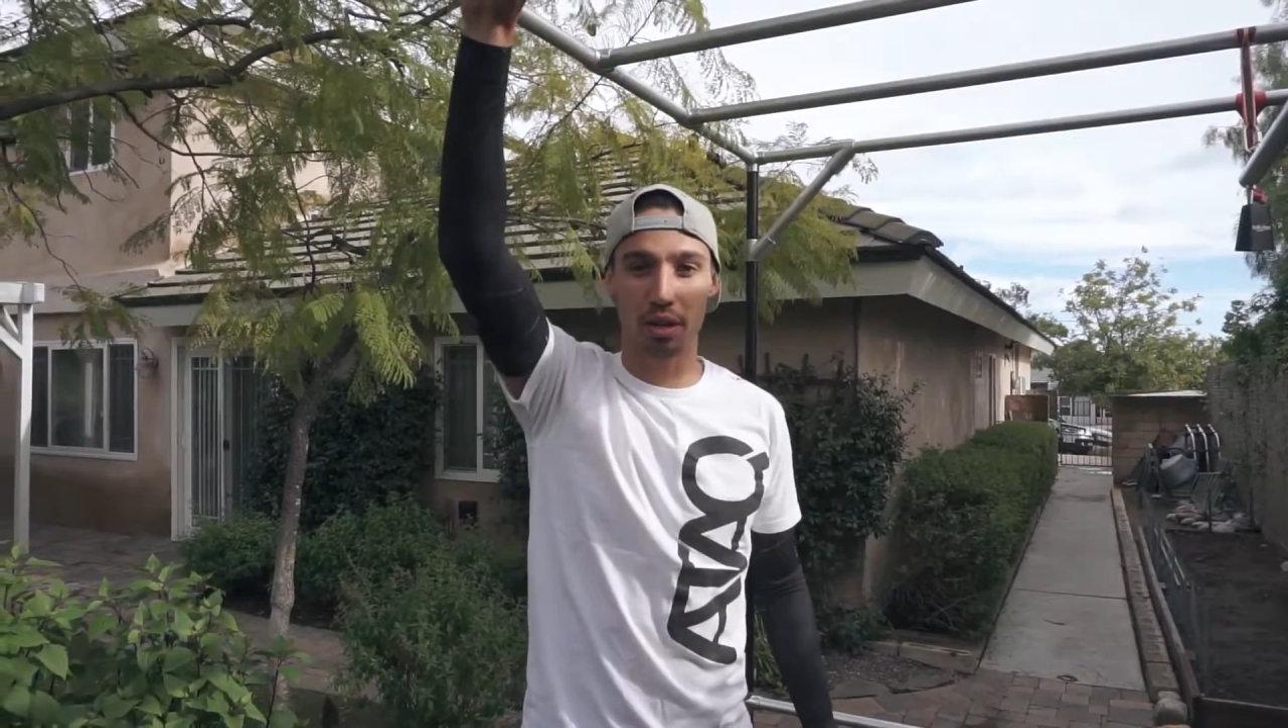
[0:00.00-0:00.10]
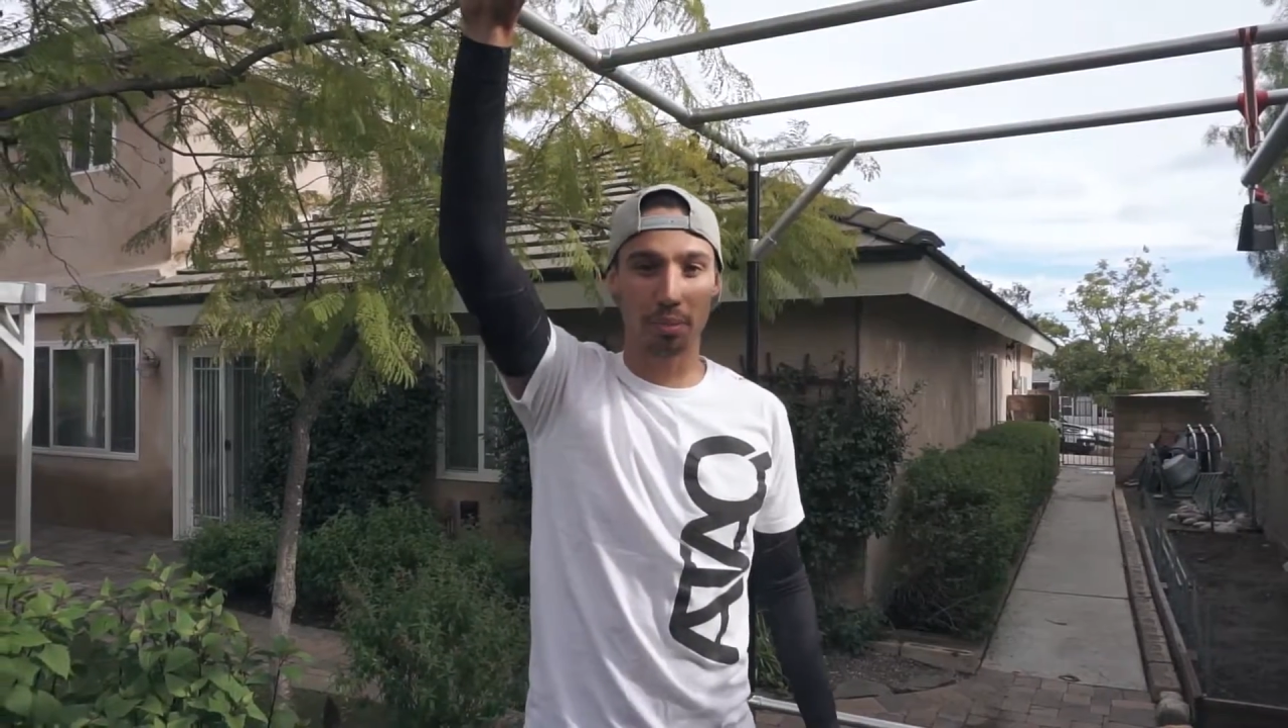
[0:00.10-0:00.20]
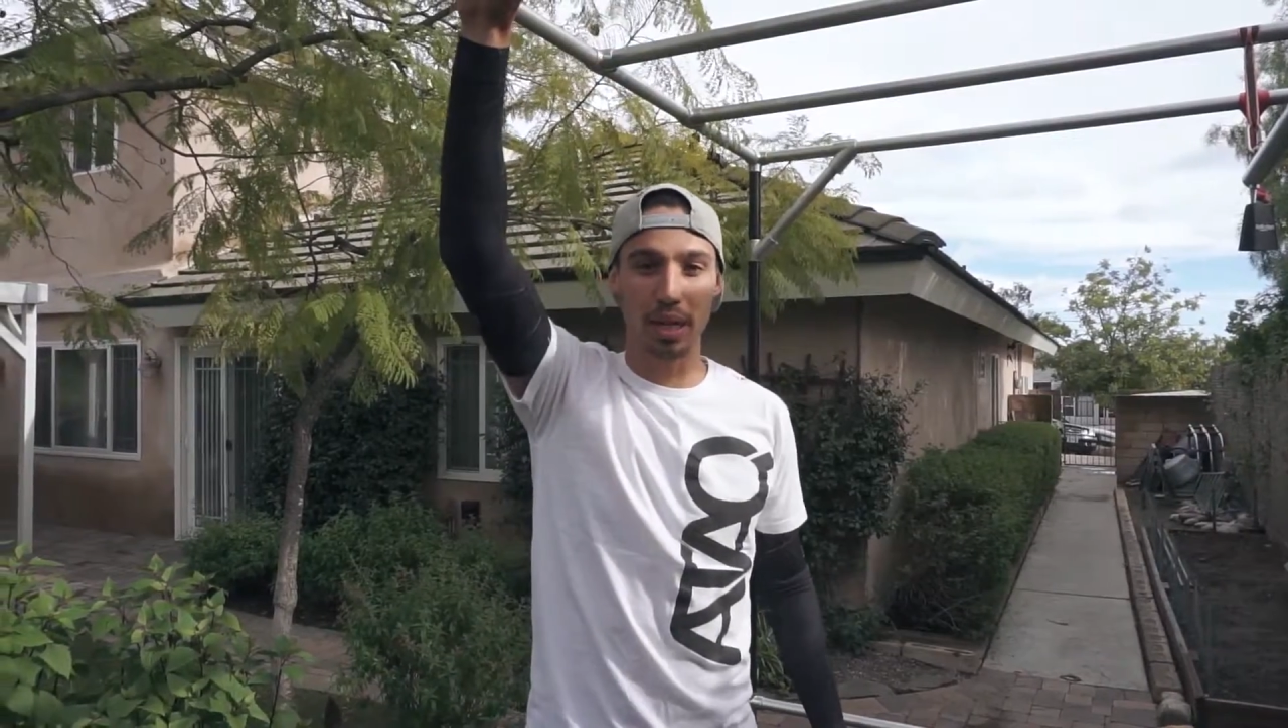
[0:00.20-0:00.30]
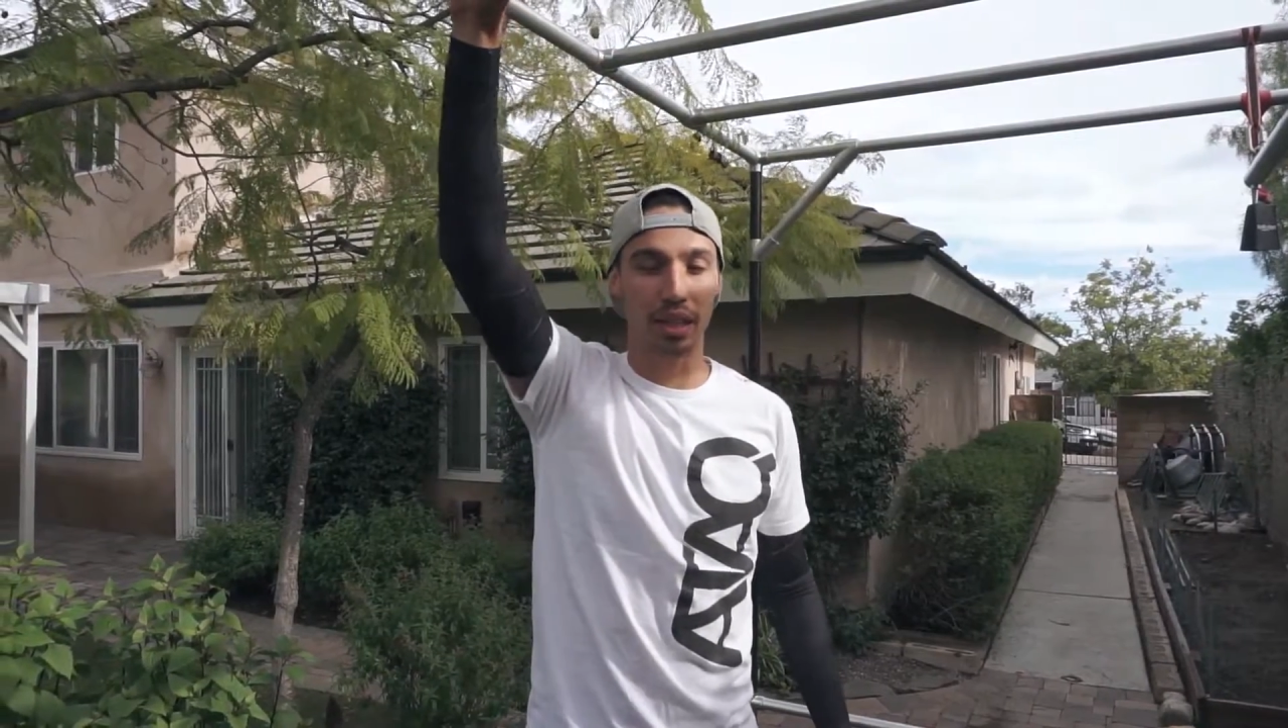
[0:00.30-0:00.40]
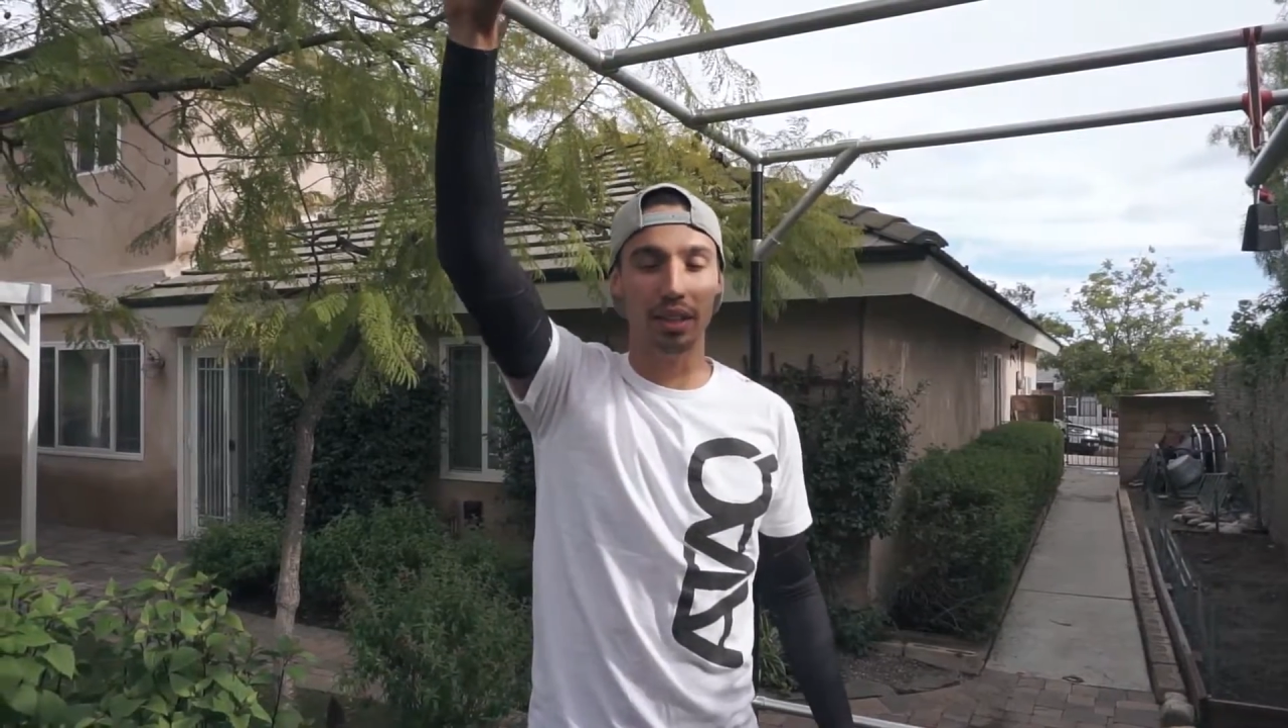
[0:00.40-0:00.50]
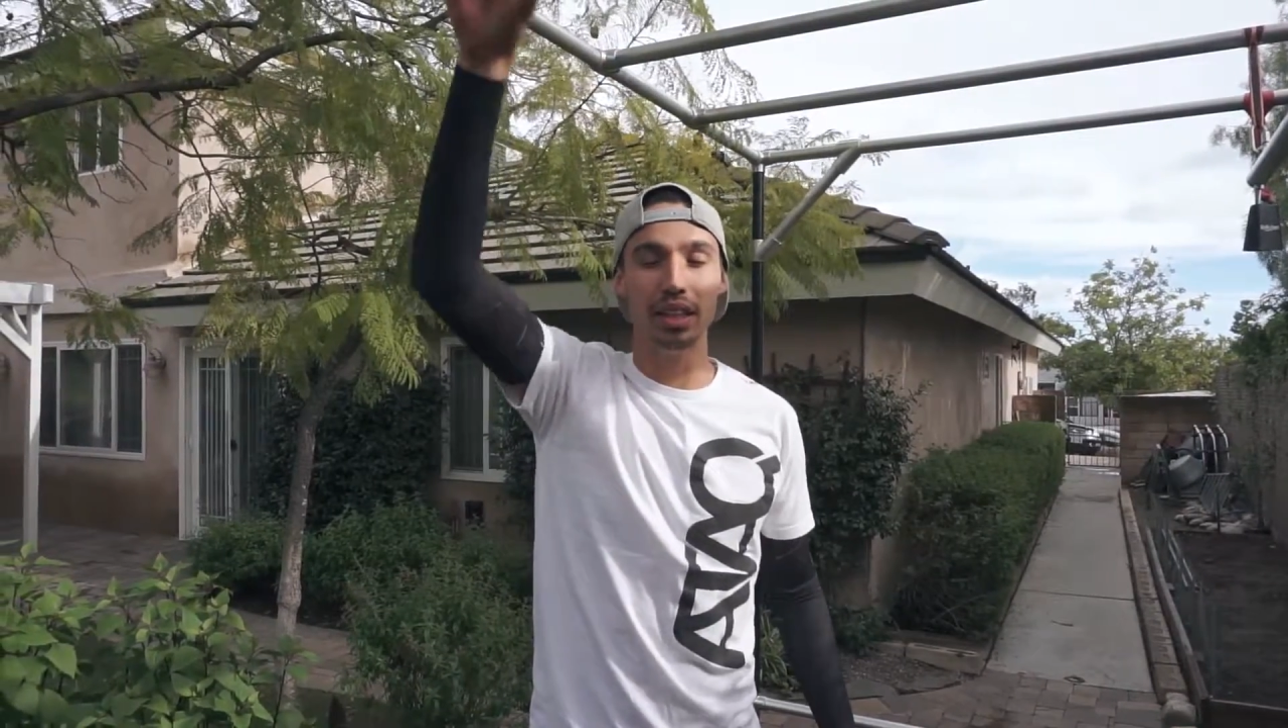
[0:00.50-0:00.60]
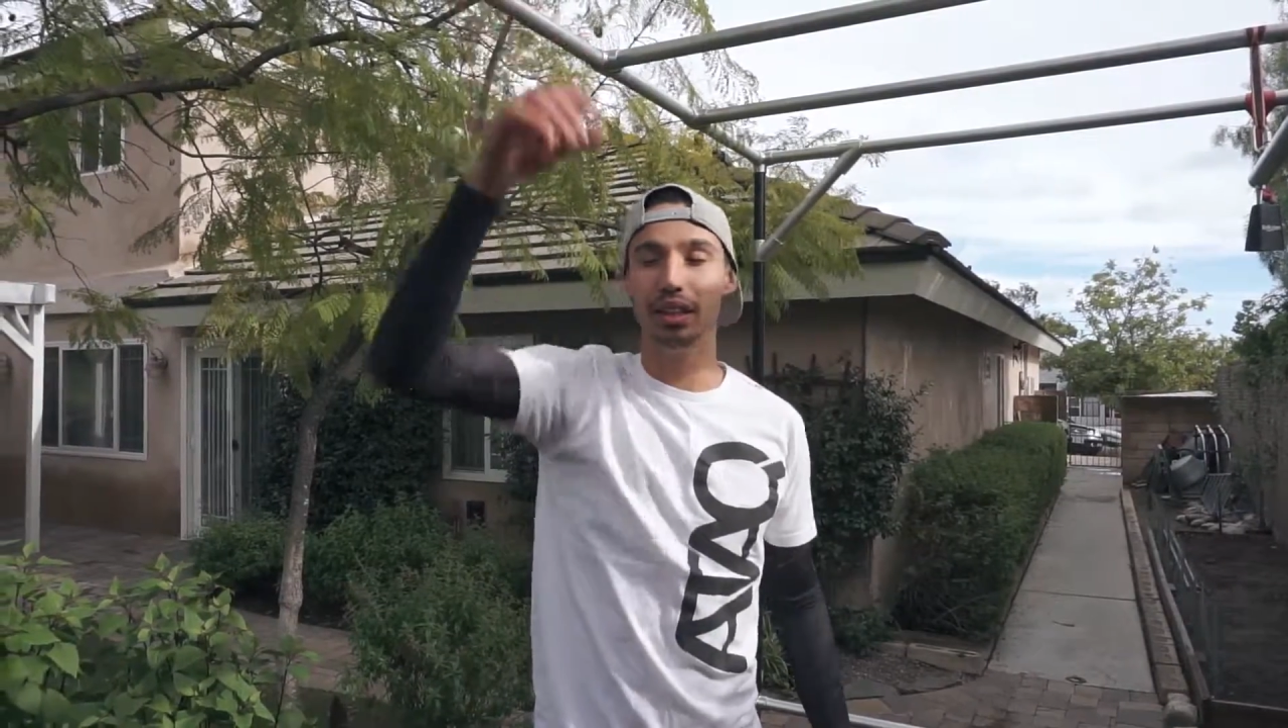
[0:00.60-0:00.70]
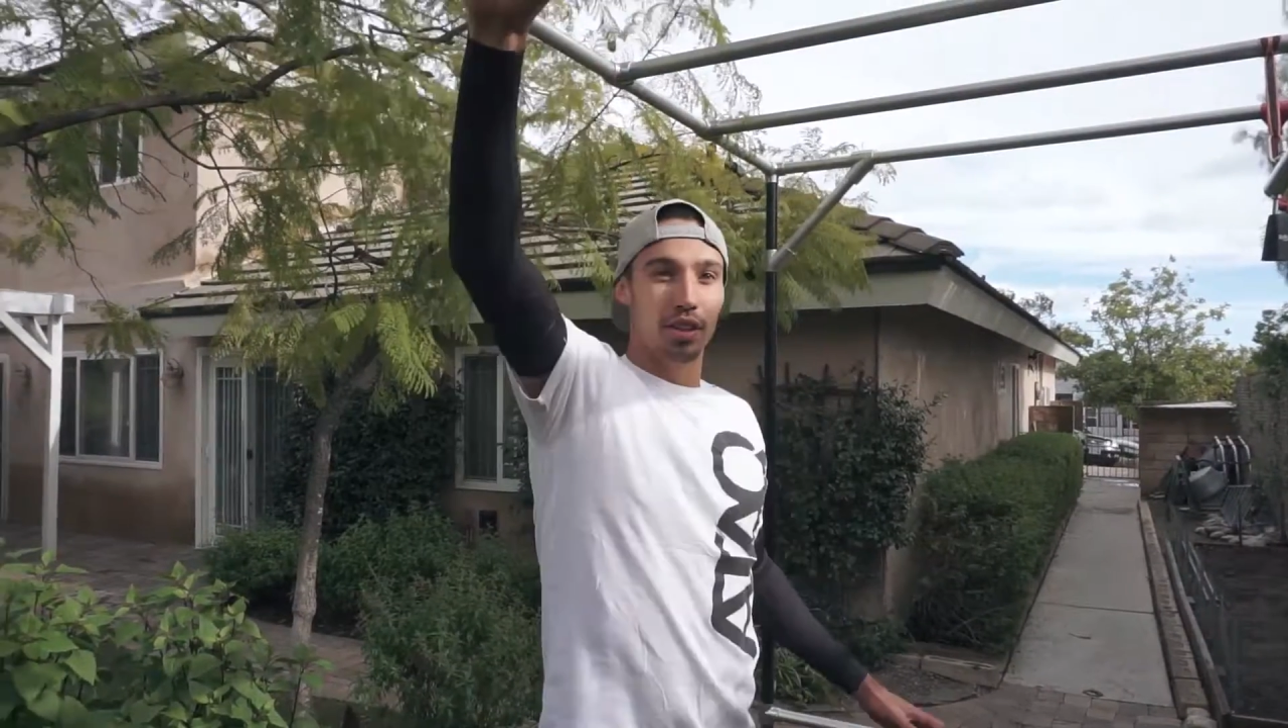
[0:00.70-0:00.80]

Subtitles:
arm technique.